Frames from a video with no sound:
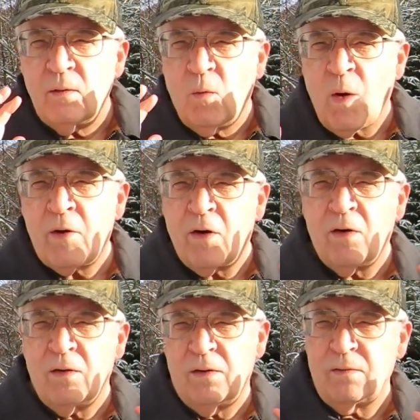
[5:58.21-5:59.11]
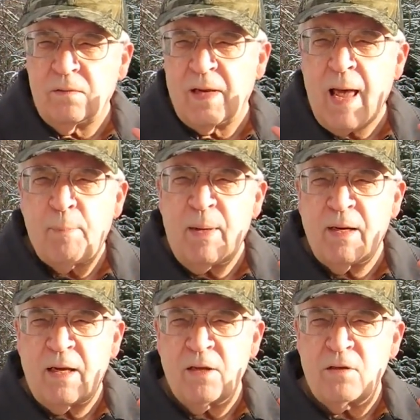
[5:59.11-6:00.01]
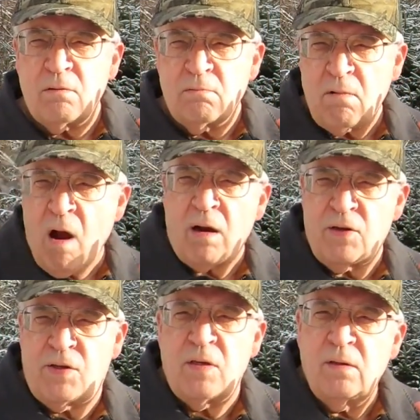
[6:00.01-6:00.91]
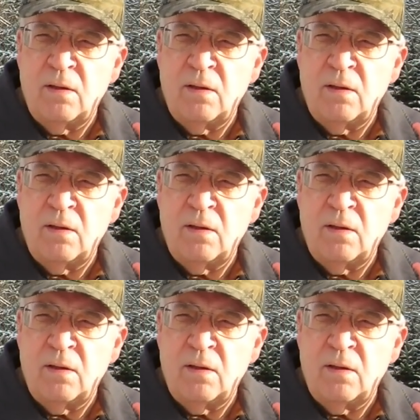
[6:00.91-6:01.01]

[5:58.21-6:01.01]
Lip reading: water lapping against rocks.